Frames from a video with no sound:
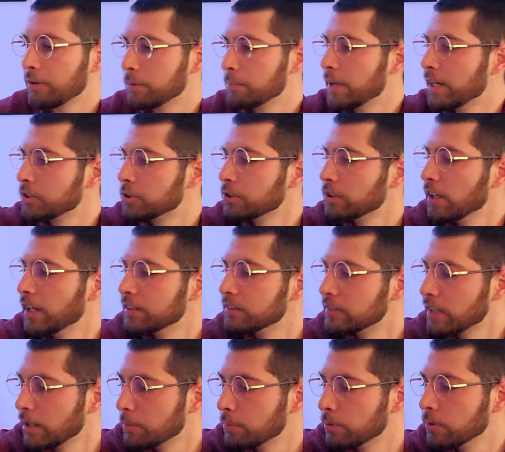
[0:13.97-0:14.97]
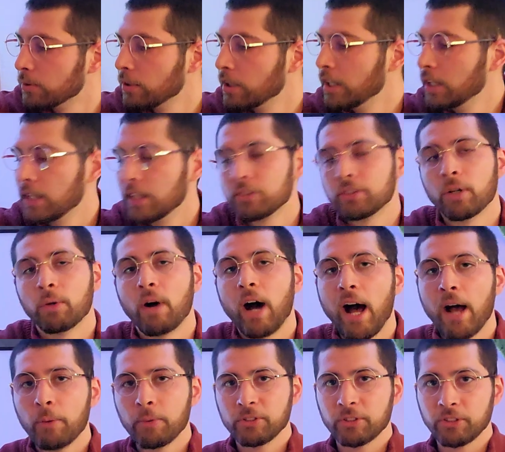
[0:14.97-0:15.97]
to measure a sample. So
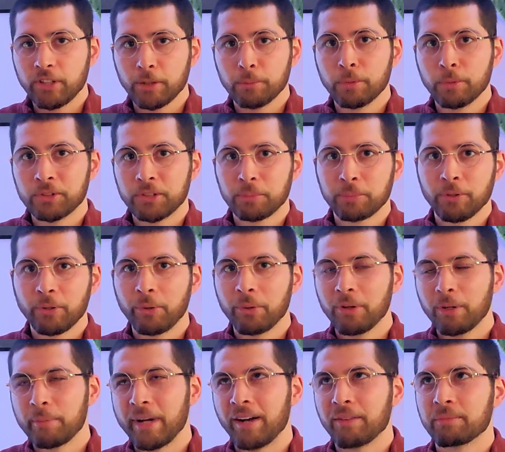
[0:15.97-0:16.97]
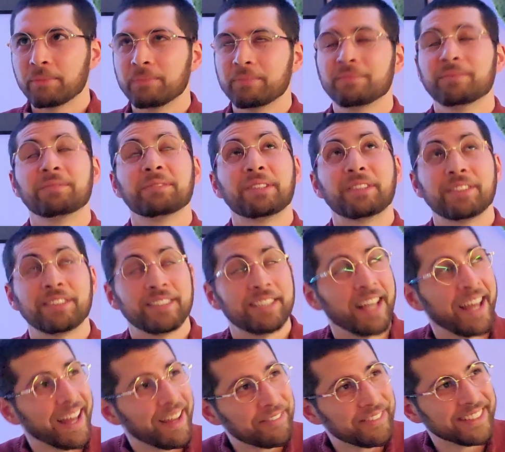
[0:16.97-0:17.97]
I was a kombucha brewer about
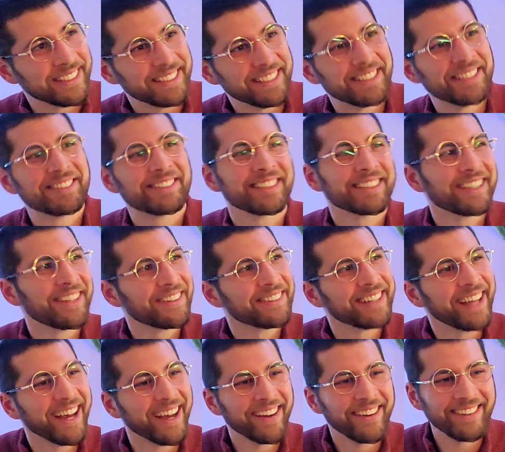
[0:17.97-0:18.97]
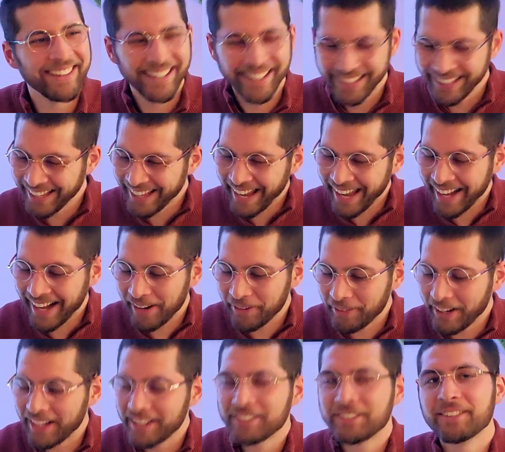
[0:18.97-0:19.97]
7 years ago now, and I
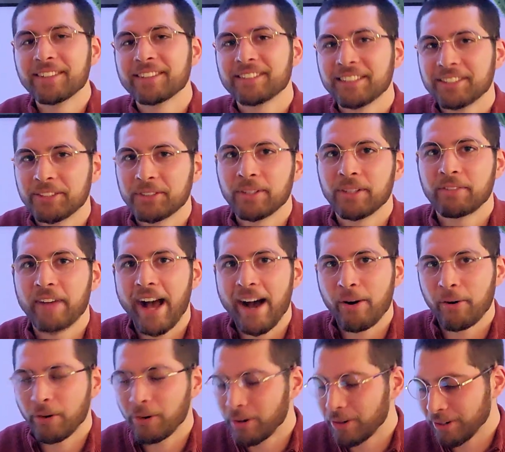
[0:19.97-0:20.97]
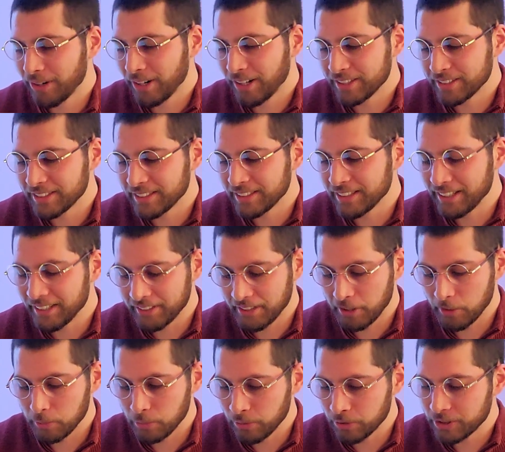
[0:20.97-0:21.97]
ran into this issue of alcohol content in
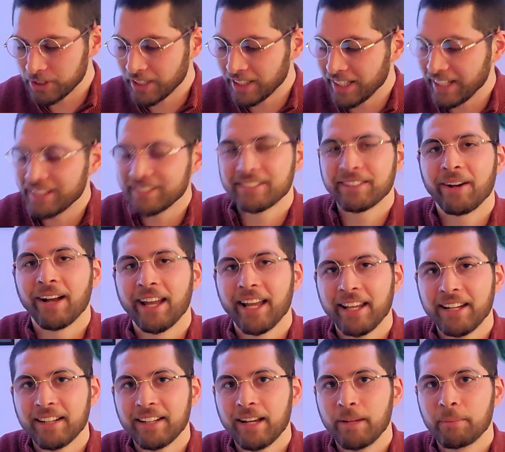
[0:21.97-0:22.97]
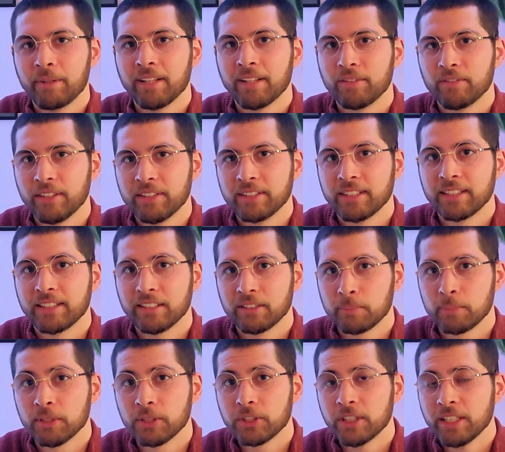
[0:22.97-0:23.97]
kombucha, and so I ended up inventing this
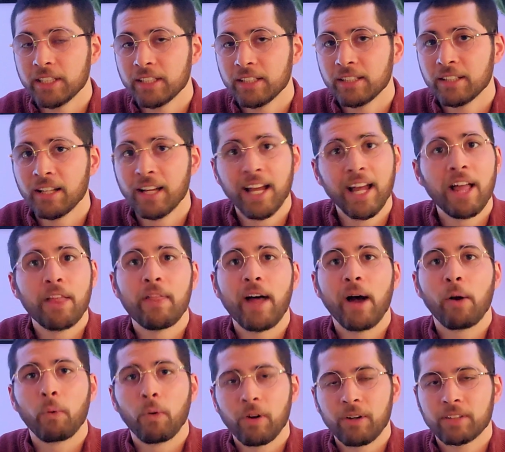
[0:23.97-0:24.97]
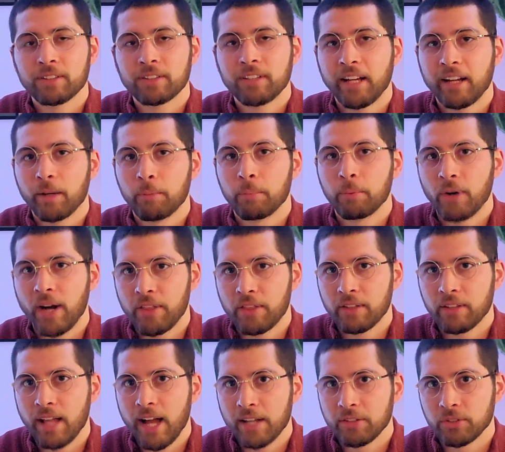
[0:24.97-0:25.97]
machine that works like a
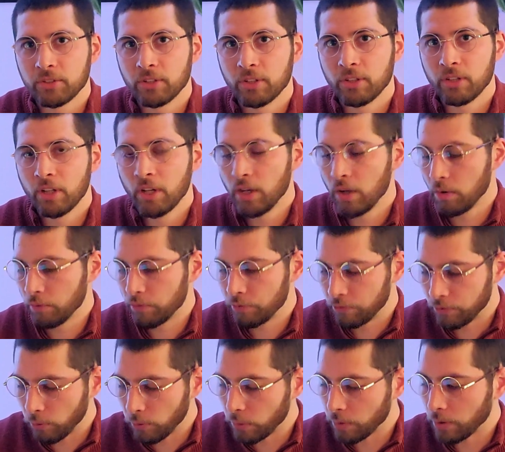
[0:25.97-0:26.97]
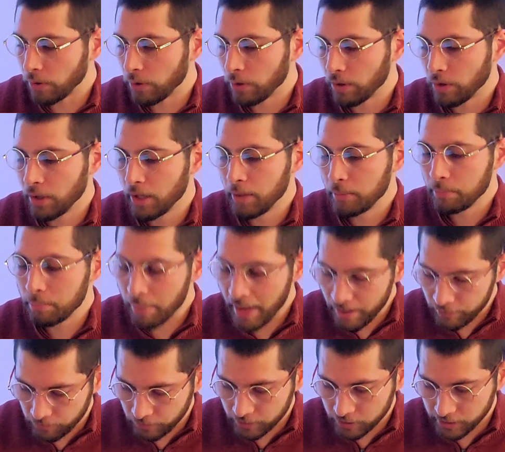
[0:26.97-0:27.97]
breathalyzer for
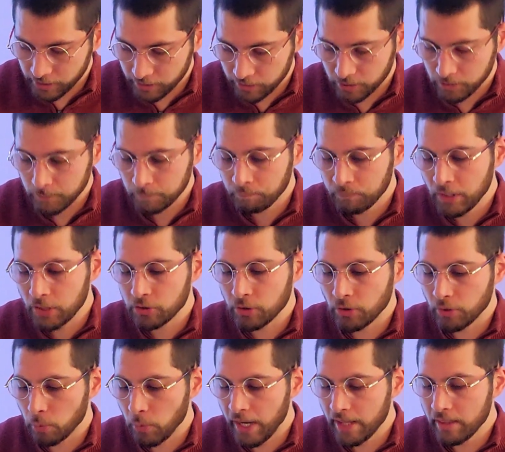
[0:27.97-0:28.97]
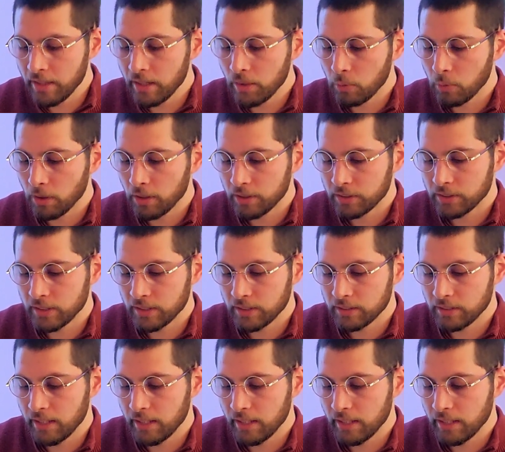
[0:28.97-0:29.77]
beverages. So the way that it works is